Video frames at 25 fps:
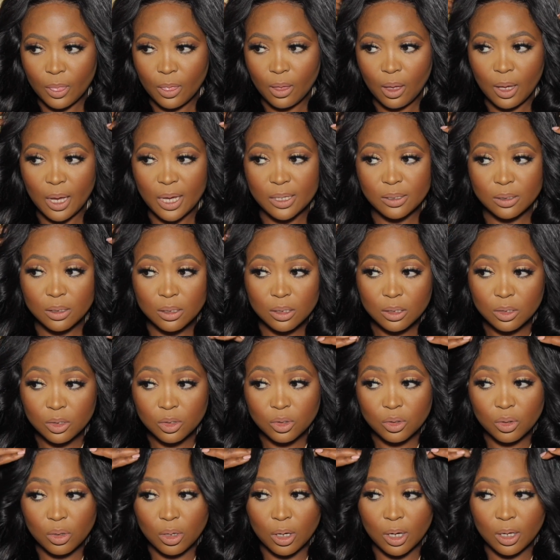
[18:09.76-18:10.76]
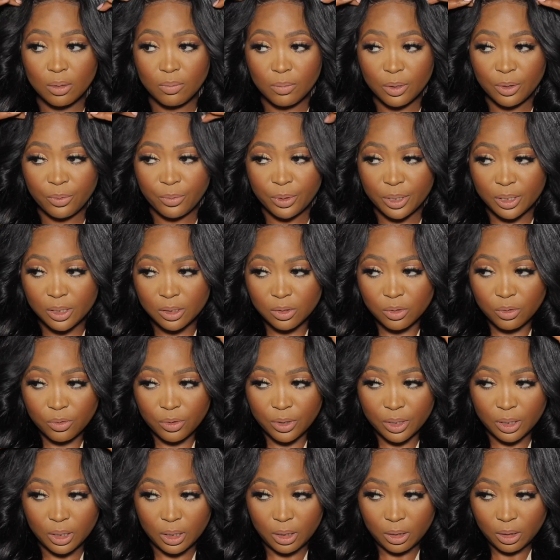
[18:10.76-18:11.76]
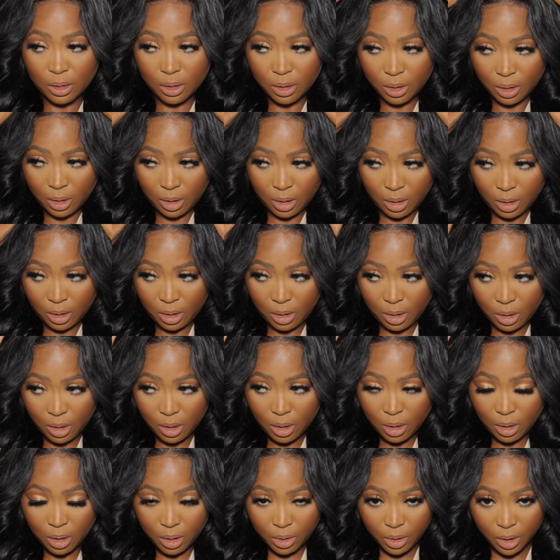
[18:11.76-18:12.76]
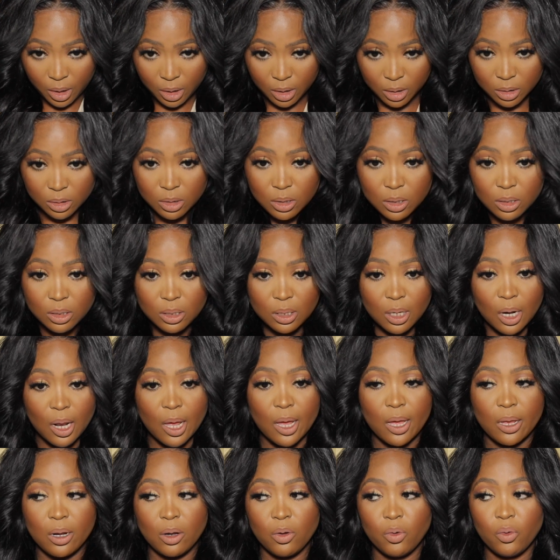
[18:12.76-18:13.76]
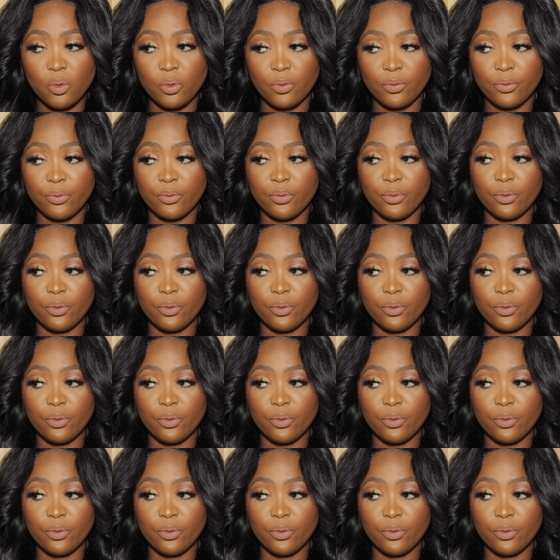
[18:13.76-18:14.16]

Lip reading: guys, it is so hot, my wig is already ready to slide off.